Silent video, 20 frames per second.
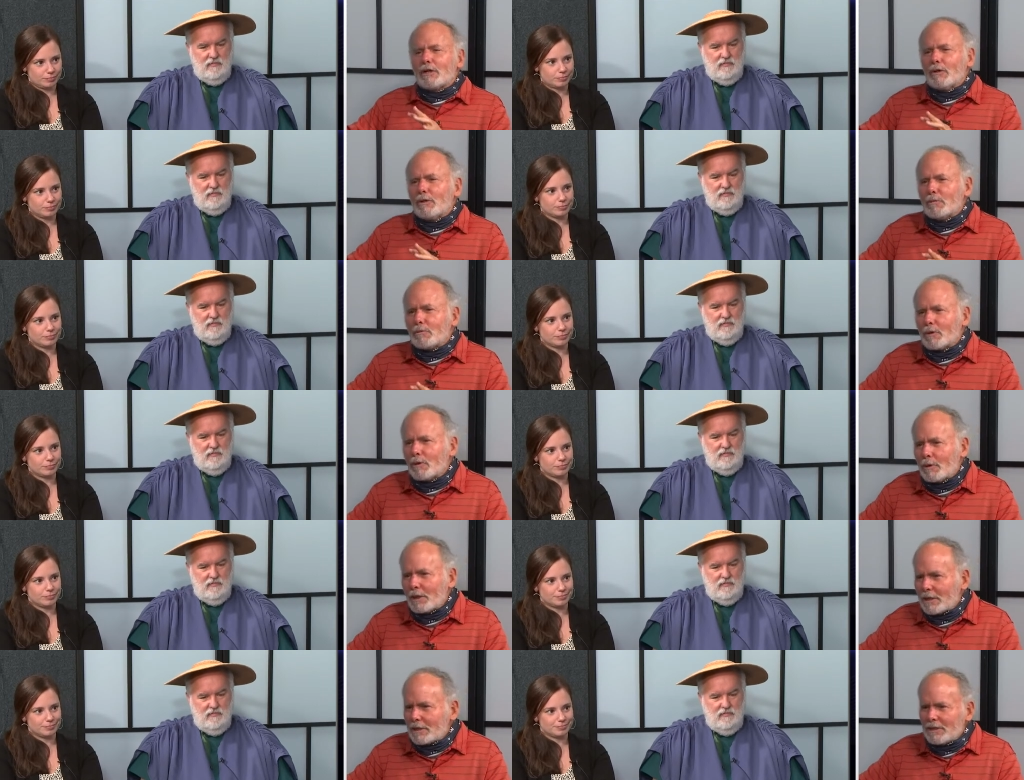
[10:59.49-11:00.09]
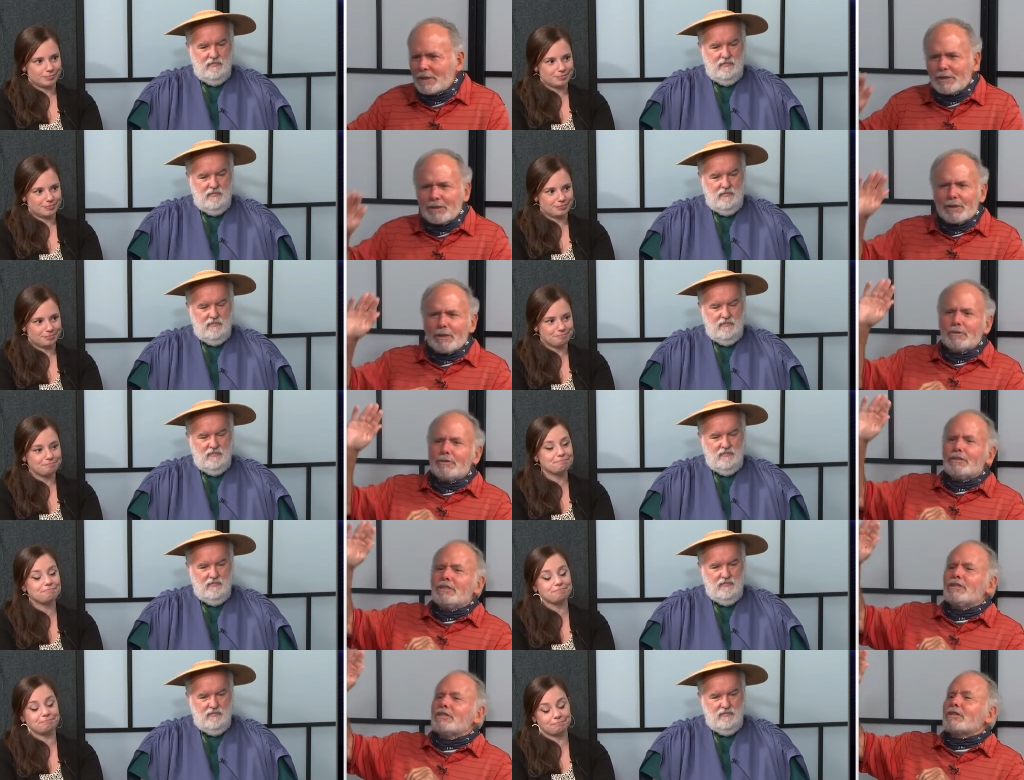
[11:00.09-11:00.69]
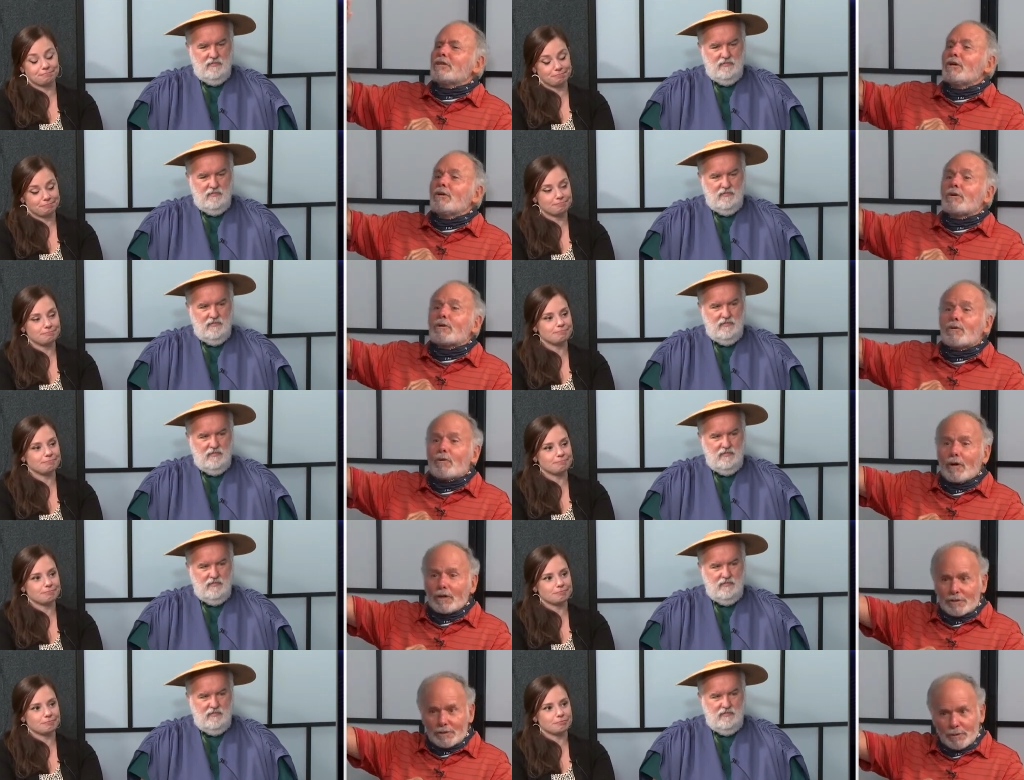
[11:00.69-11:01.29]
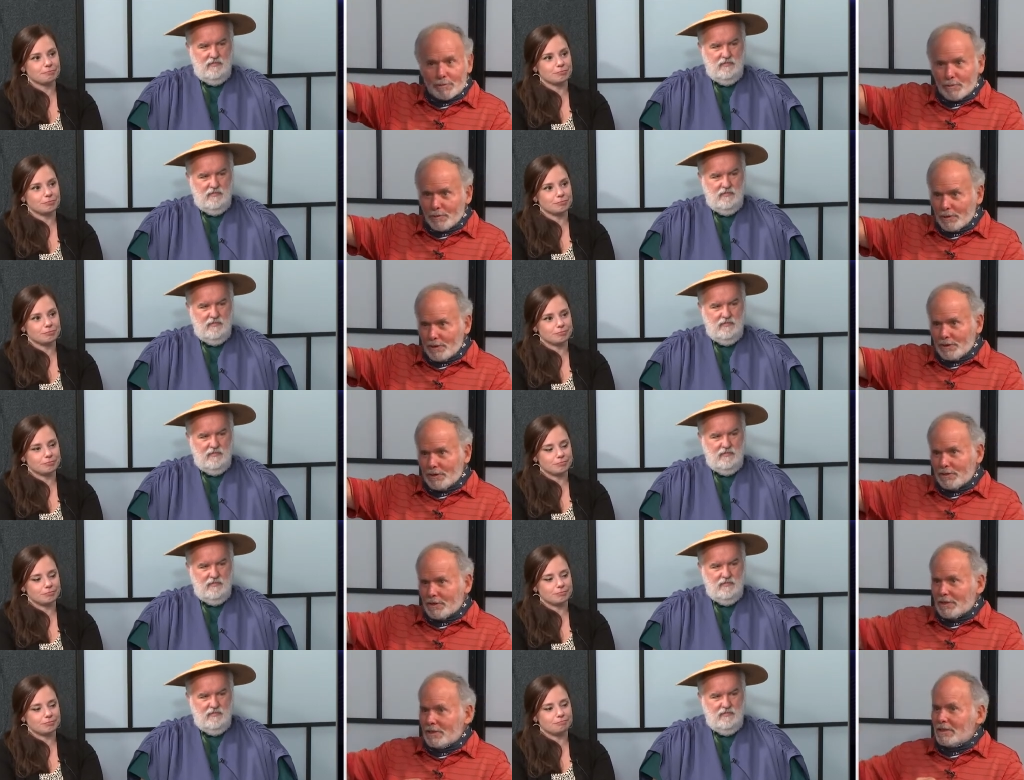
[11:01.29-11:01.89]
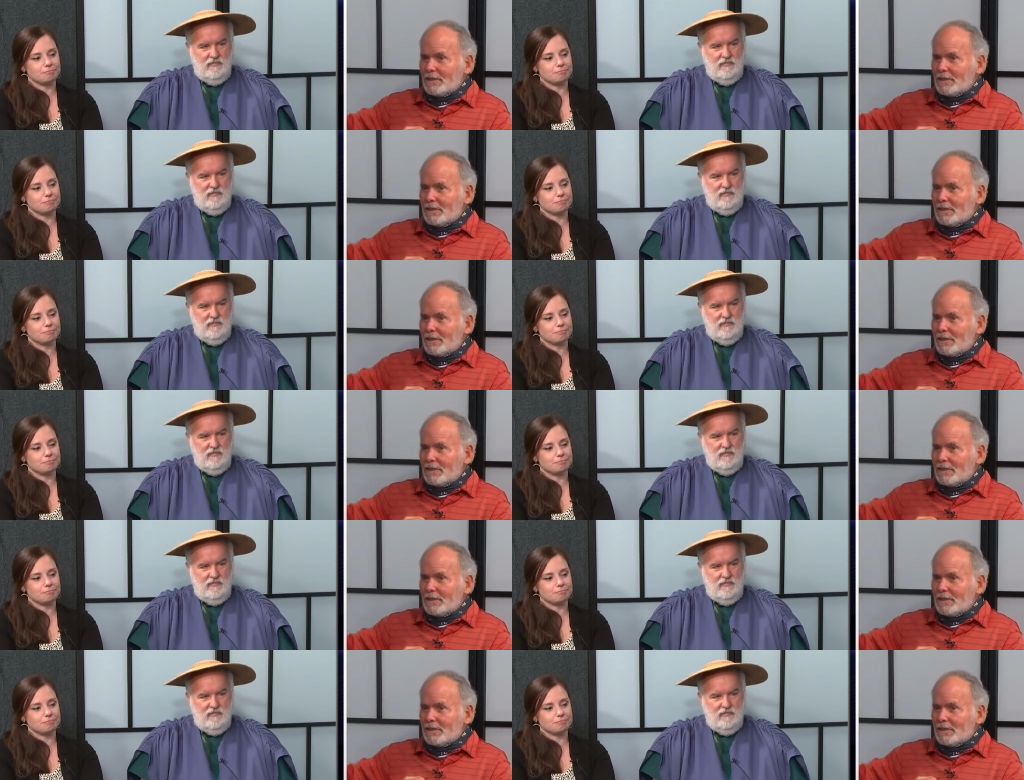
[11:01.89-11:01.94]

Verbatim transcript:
Speaker 1: home quick. You don't need to go across the bridge.